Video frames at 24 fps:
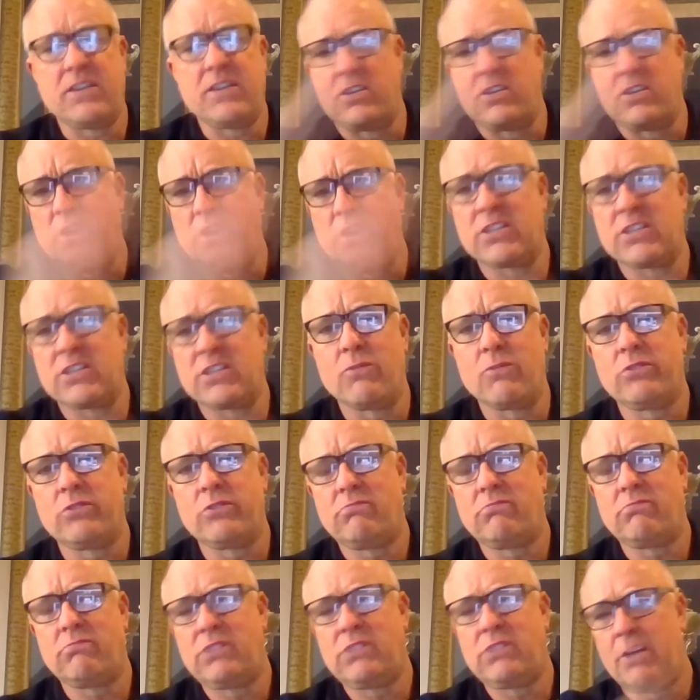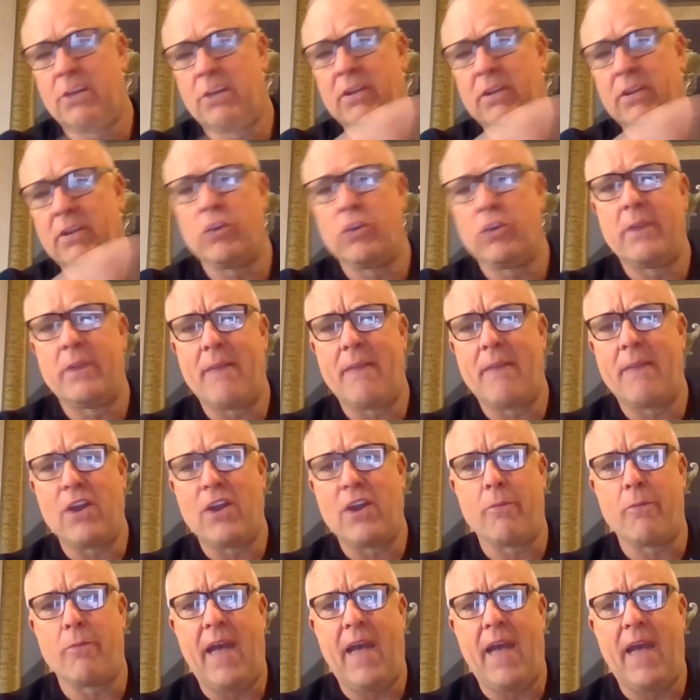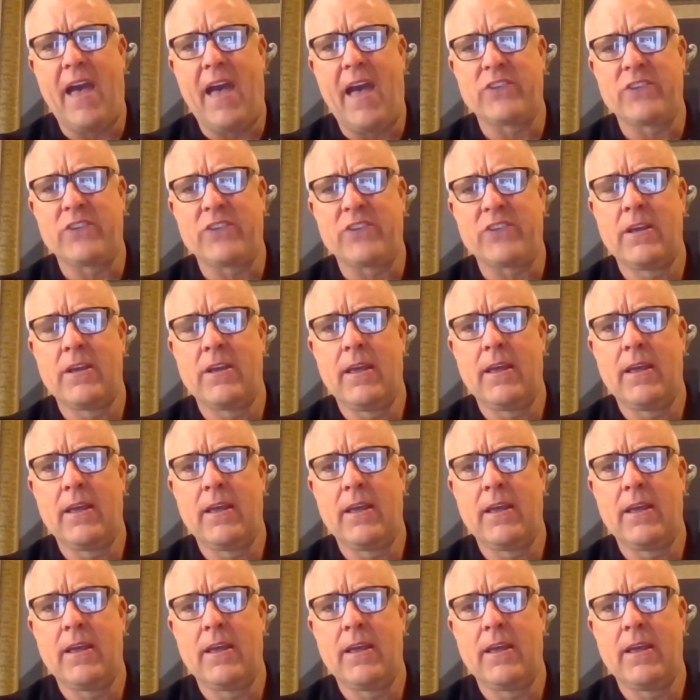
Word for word: And you ask them, well, tell me a little bit about your past.